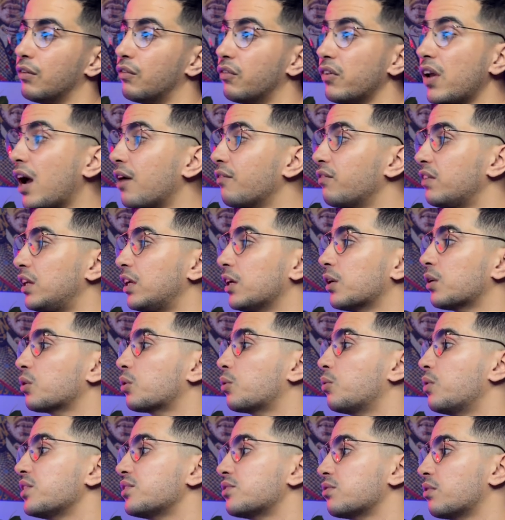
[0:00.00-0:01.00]
if you have any
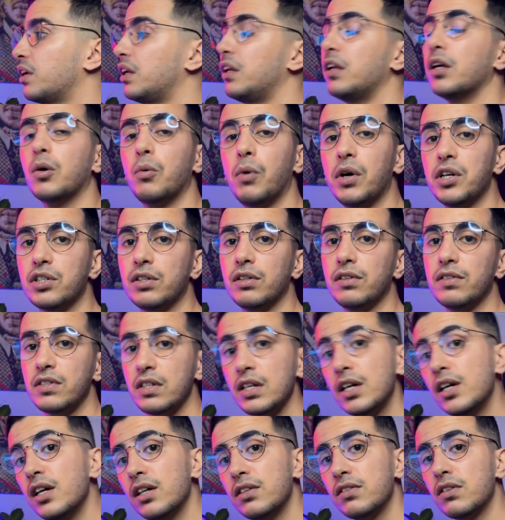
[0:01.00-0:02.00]
requests or any questions,
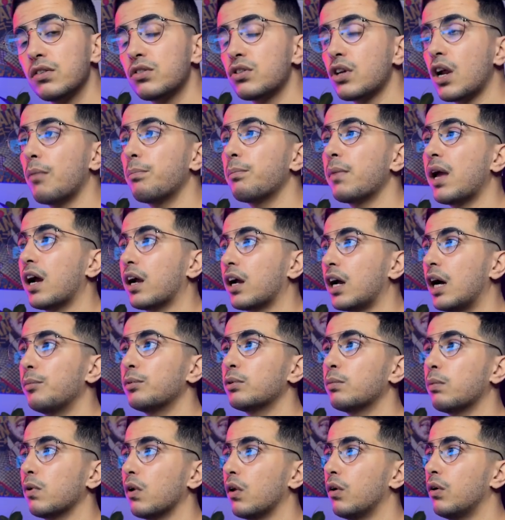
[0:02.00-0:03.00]
just drop me a comment
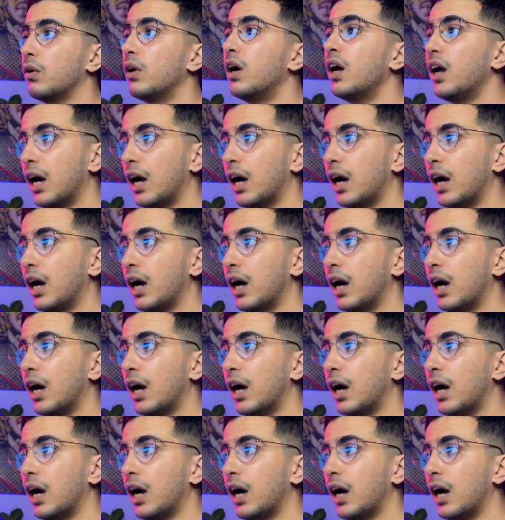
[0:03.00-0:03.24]
below.